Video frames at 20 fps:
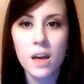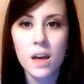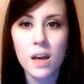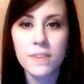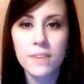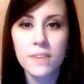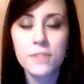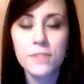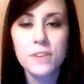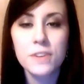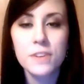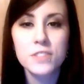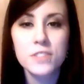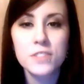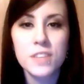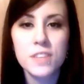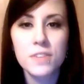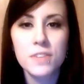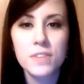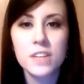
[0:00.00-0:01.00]
Have you ever found
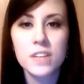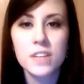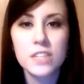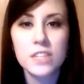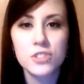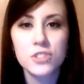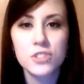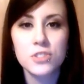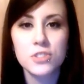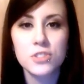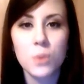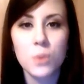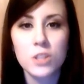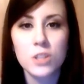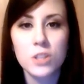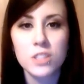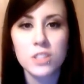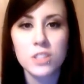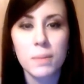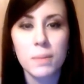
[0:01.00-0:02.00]
yourself in a lecture just
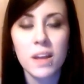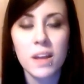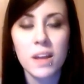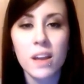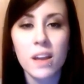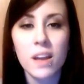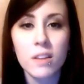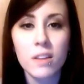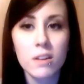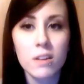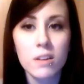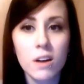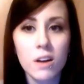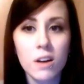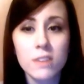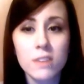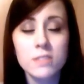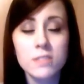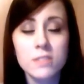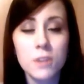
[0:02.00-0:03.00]
watching the minute hand on the
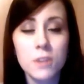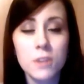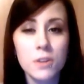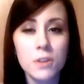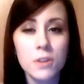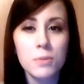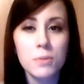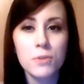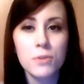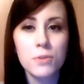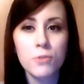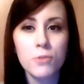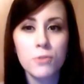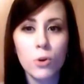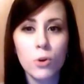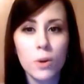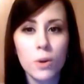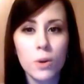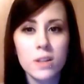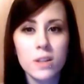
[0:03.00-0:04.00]
clock slowly move
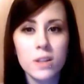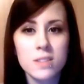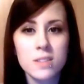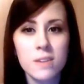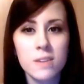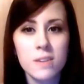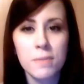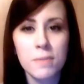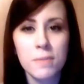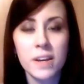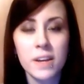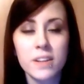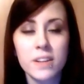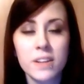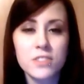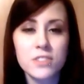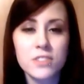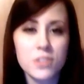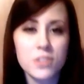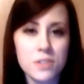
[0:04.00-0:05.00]
forward instead of paying
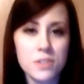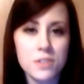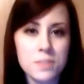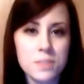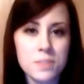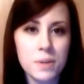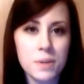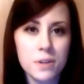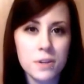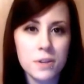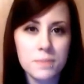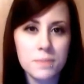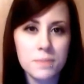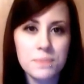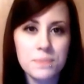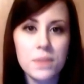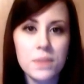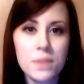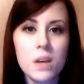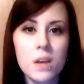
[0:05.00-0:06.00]
attention to the speaker?
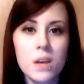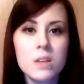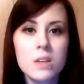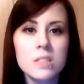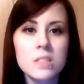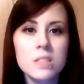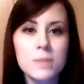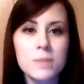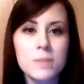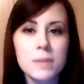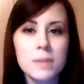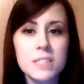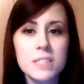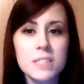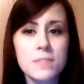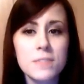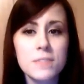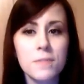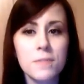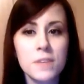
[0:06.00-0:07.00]
Sometimes
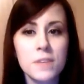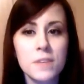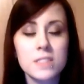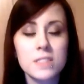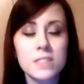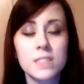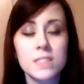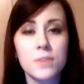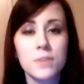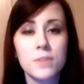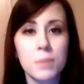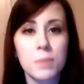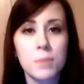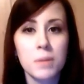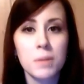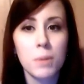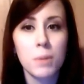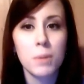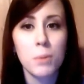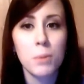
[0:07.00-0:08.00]
it feels as if you're
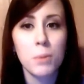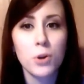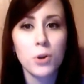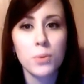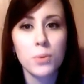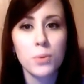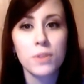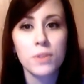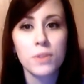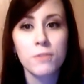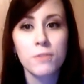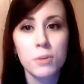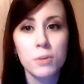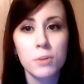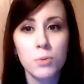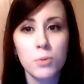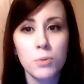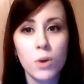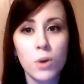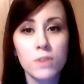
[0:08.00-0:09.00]
being bombarded with a
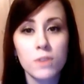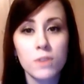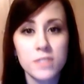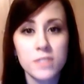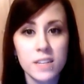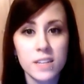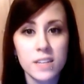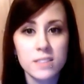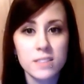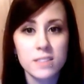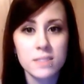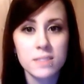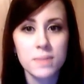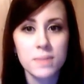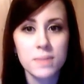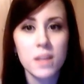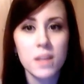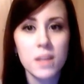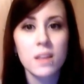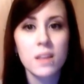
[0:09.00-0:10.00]
verbal wall of text,
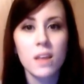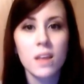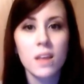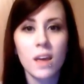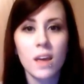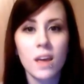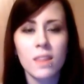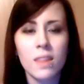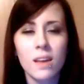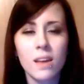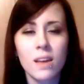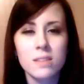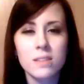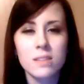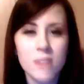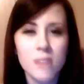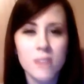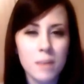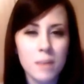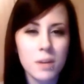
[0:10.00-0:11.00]
and
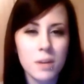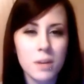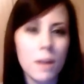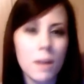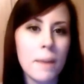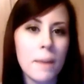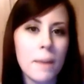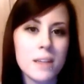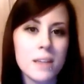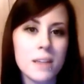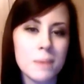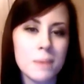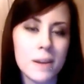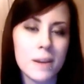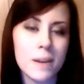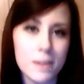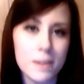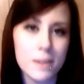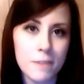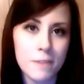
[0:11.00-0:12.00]
that time cannot pass by
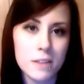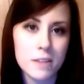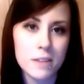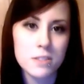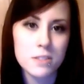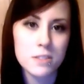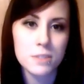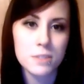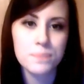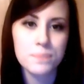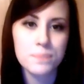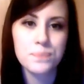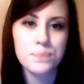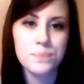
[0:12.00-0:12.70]
any faster.